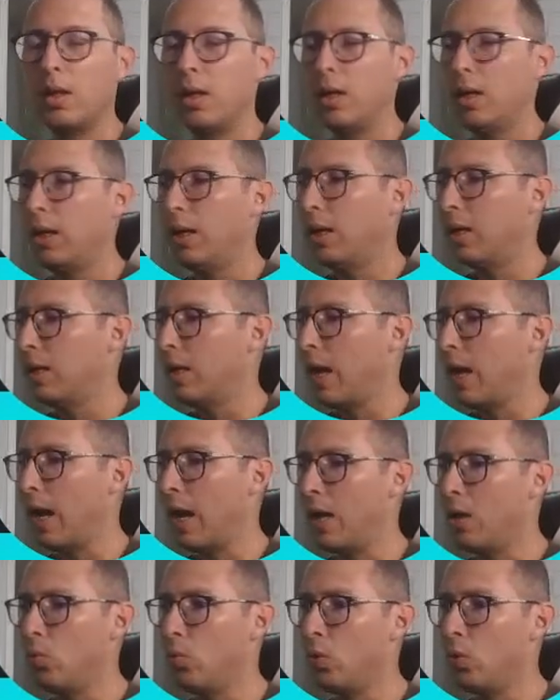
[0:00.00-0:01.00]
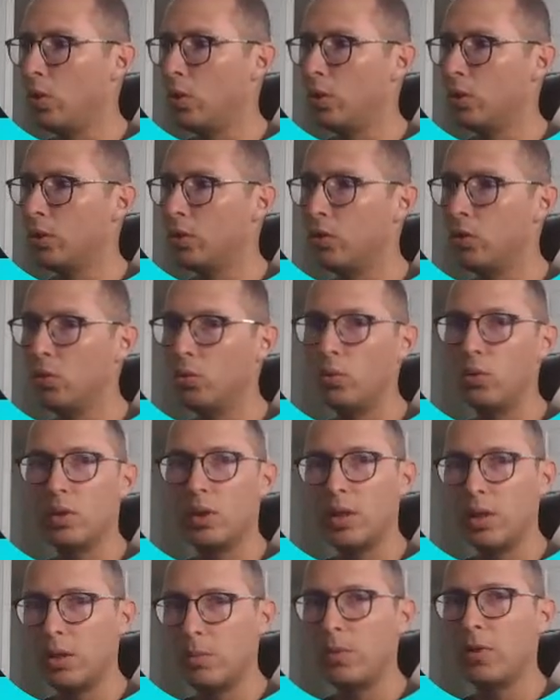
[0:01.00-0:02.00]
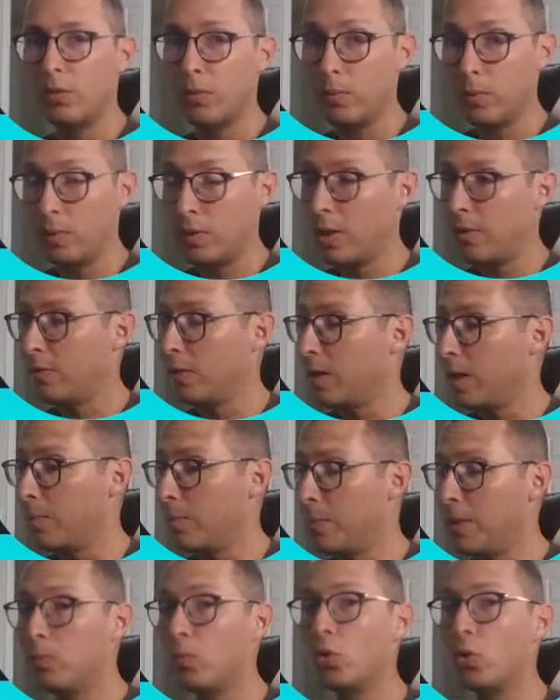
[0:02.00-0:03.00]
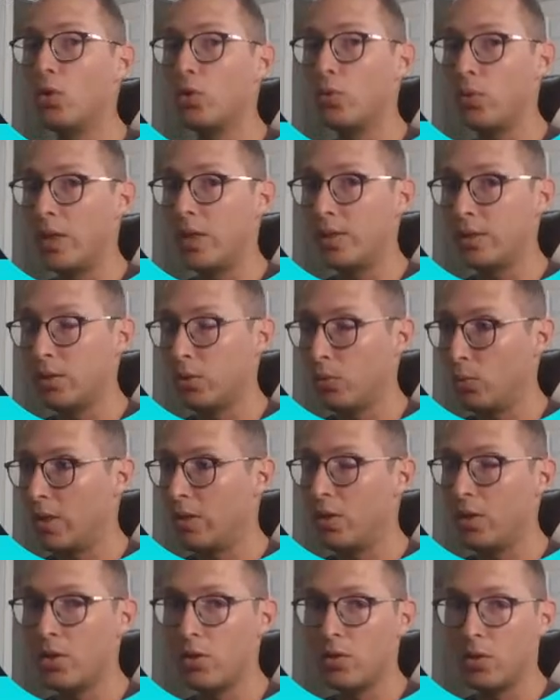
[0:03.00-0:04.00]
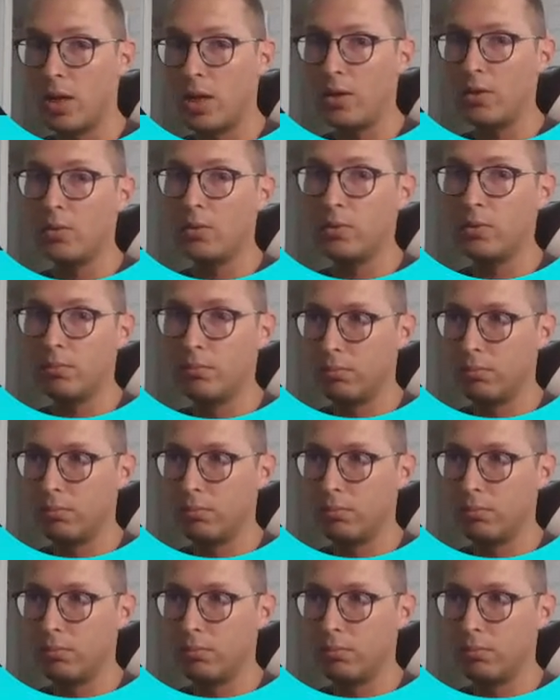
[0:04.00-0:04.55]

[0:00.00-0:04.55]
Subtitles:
and I will do a little bit of a bit more research on how to